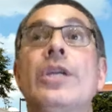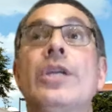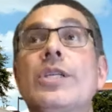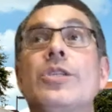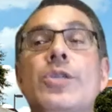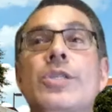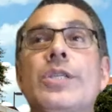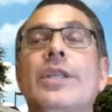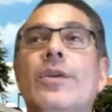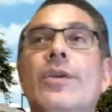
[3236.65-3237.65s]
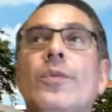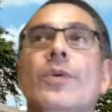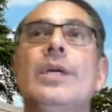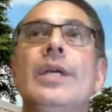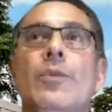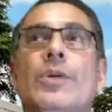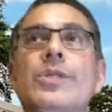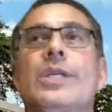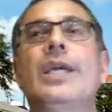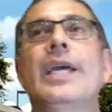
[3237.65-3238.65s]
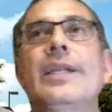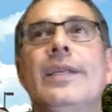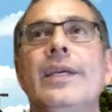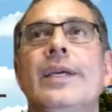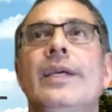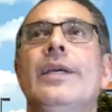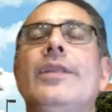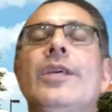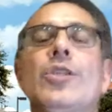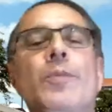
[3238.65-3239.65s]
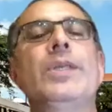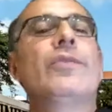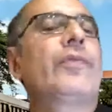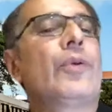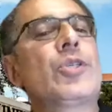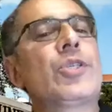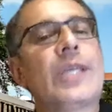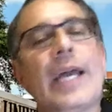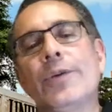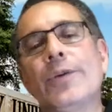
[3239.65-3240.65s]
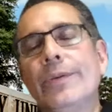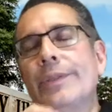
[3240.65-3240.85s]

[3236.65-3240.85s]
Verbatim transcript: Here's an interesting thing, though, and once again, this will be the first cycle